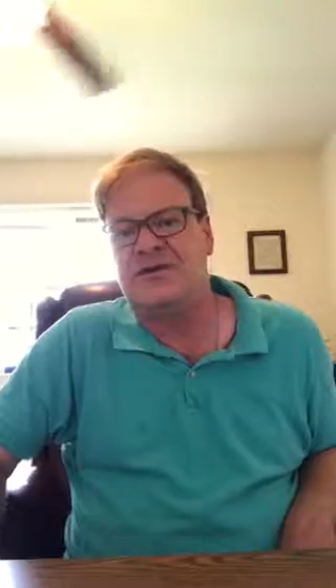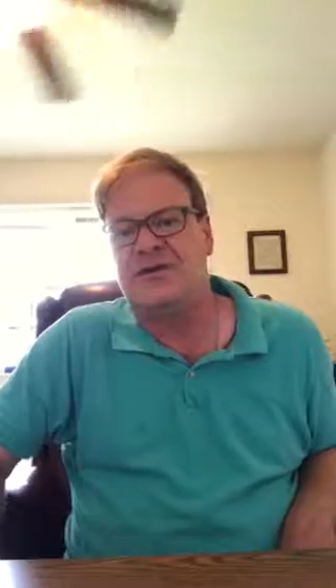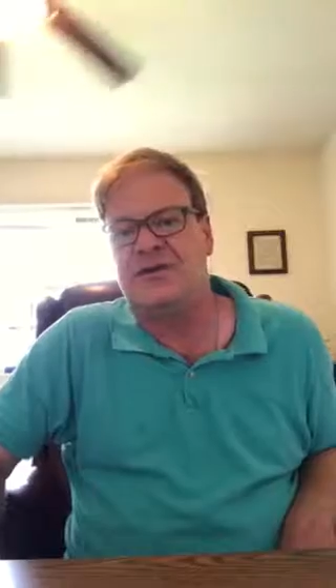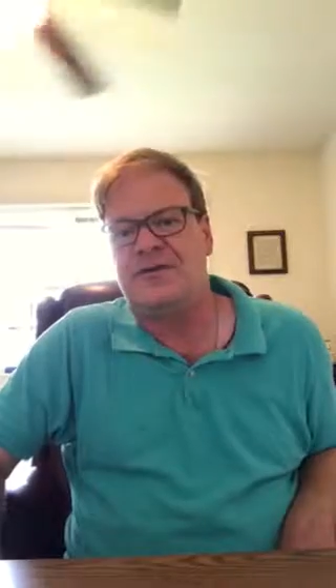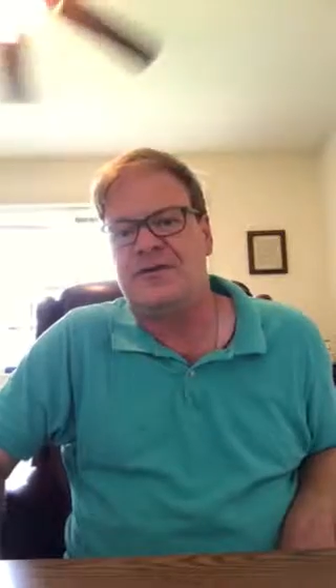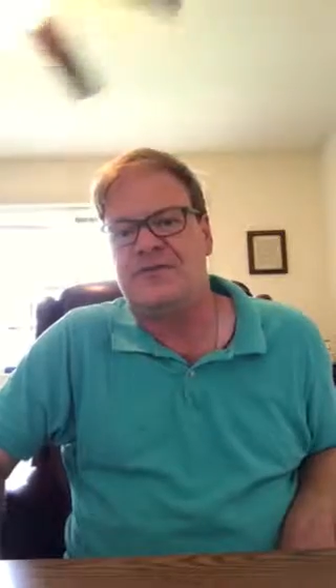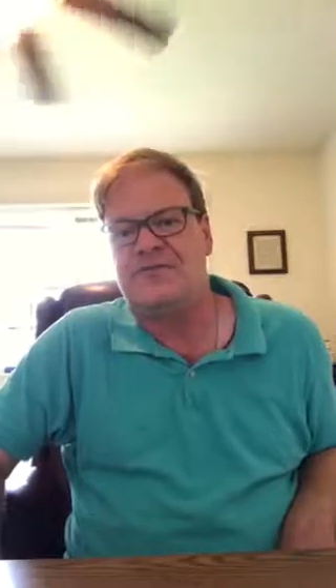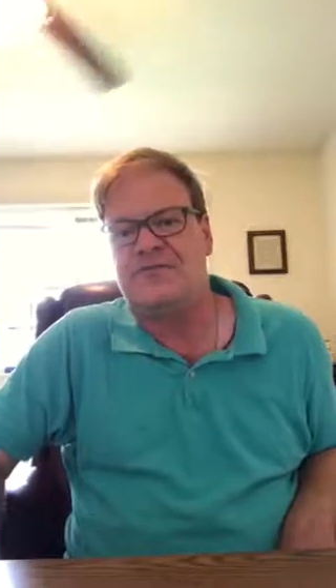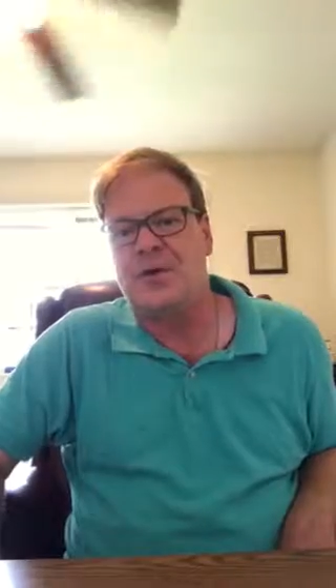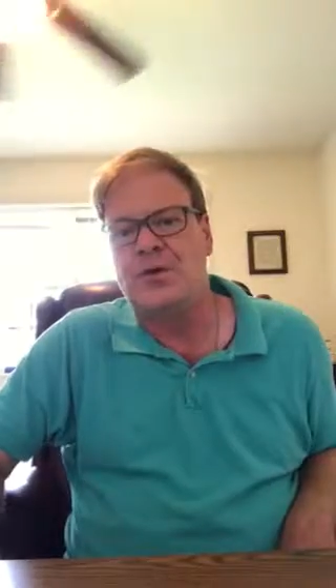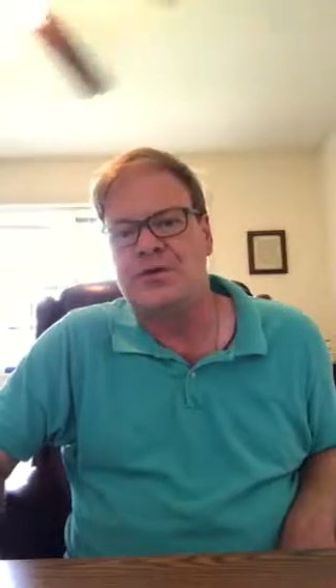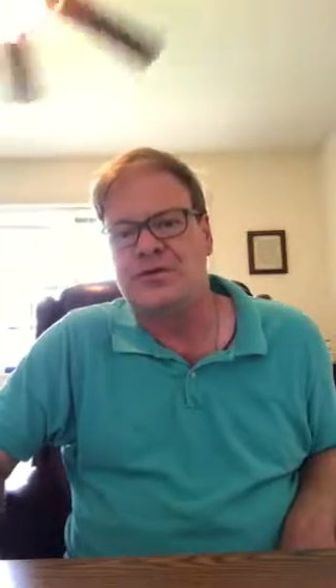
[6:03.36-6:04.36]
called the
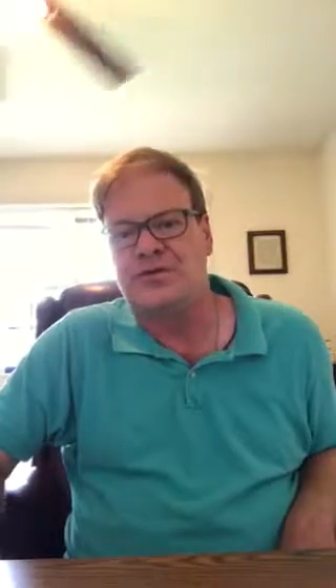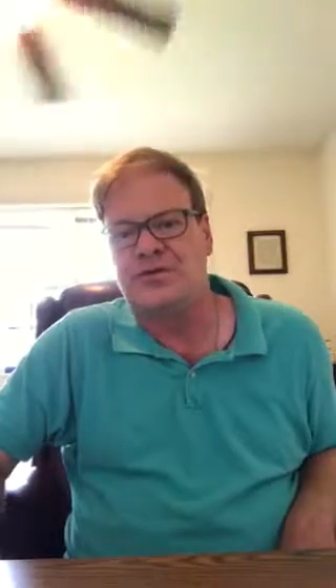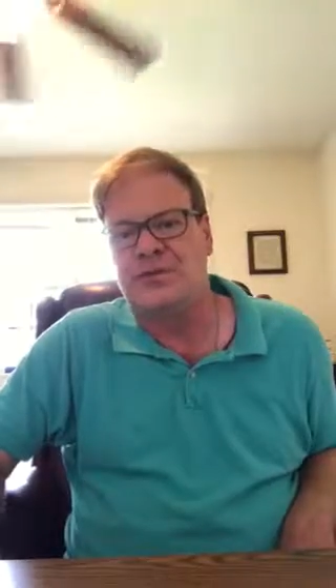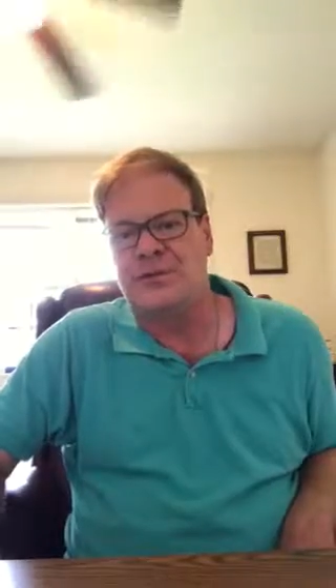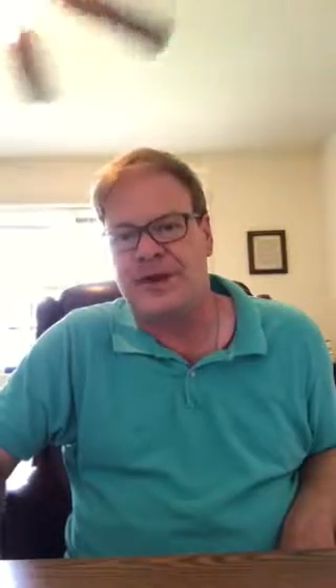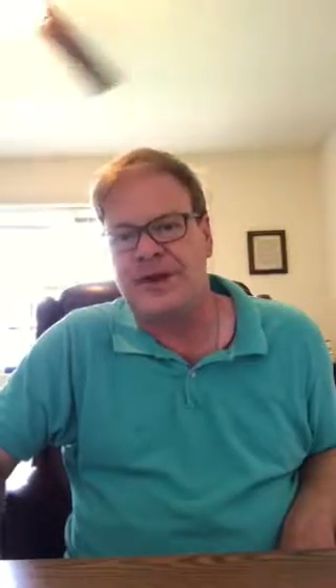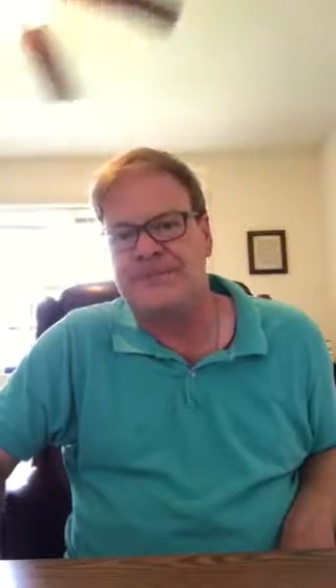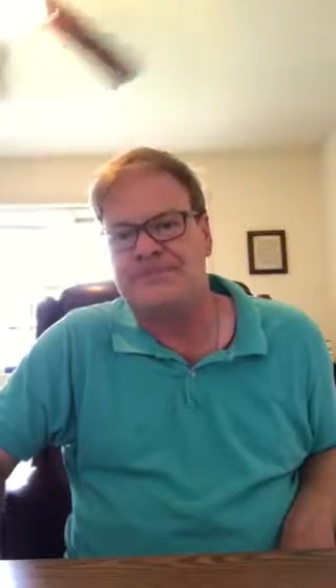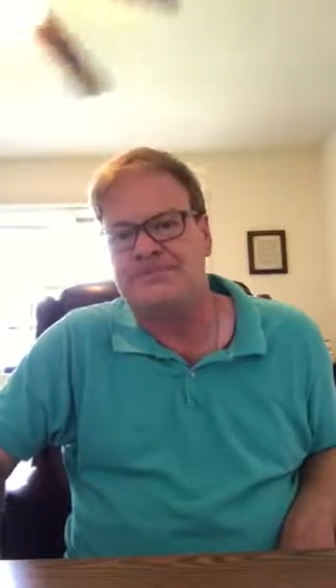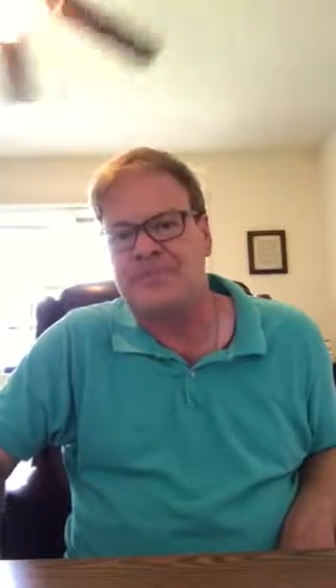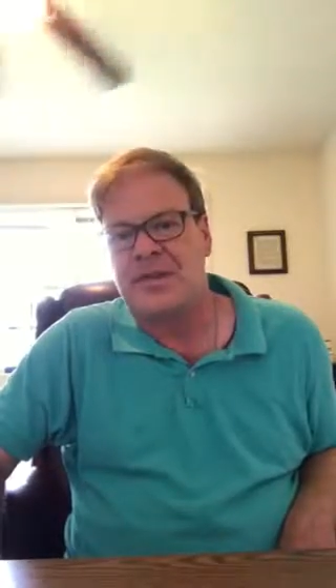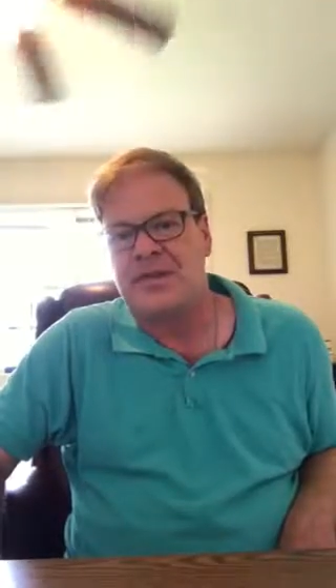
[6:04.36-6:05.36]
focus thread.
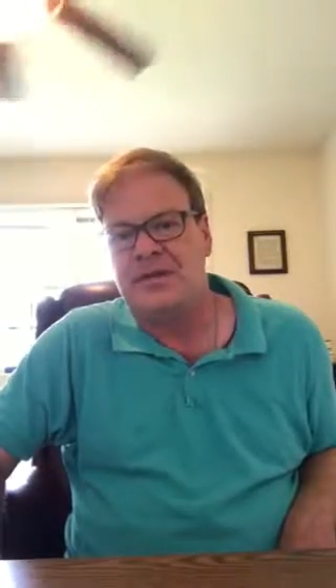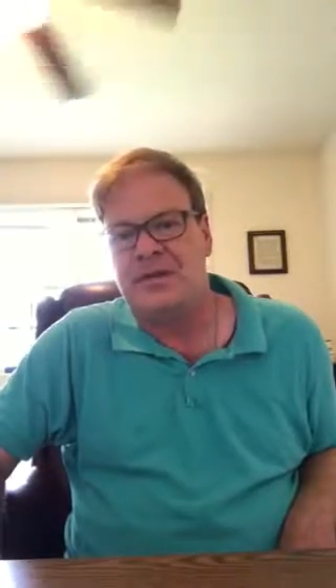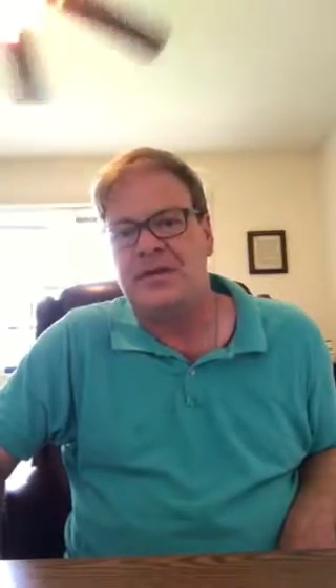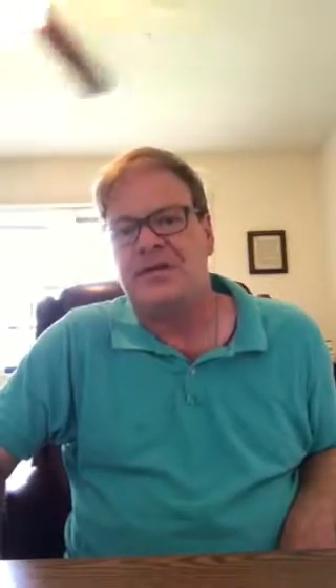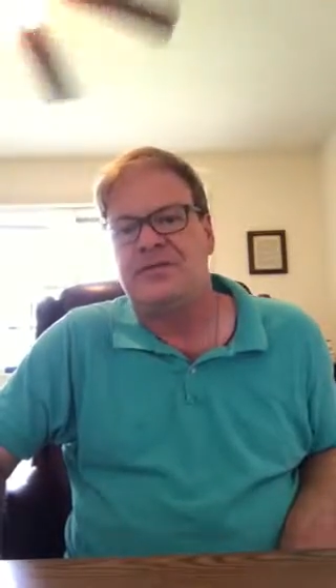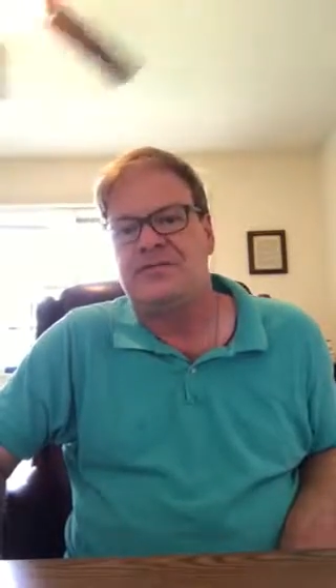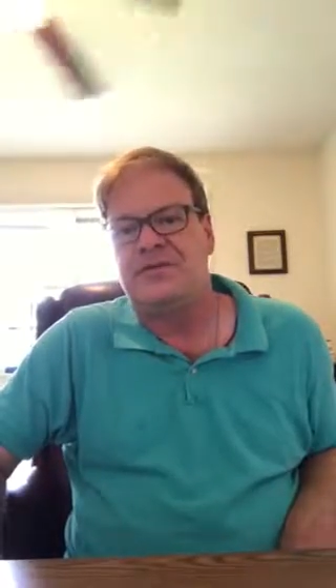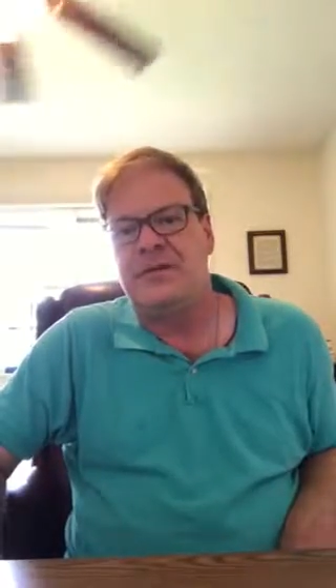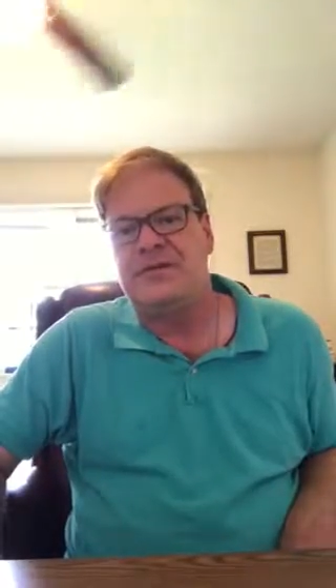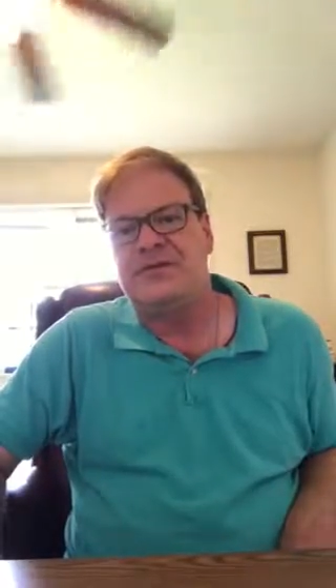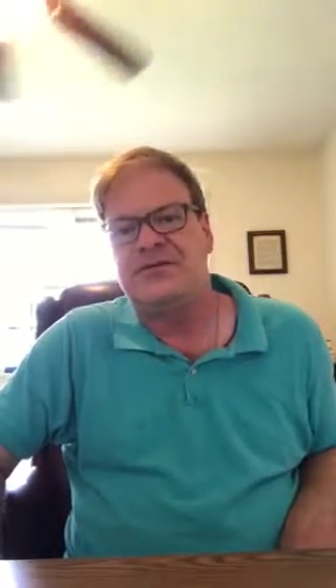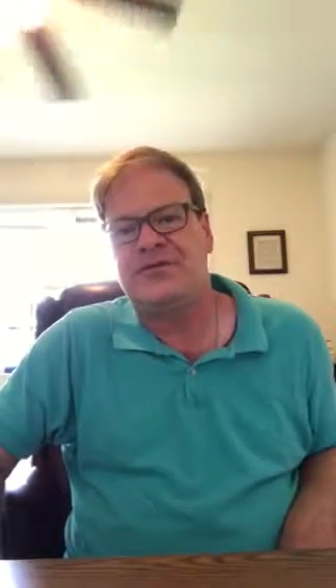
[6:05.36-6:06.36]
The
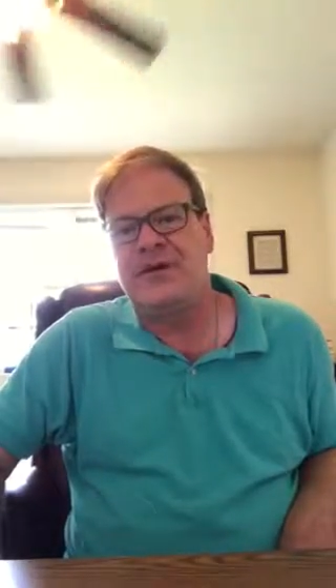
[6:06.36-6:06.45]
focus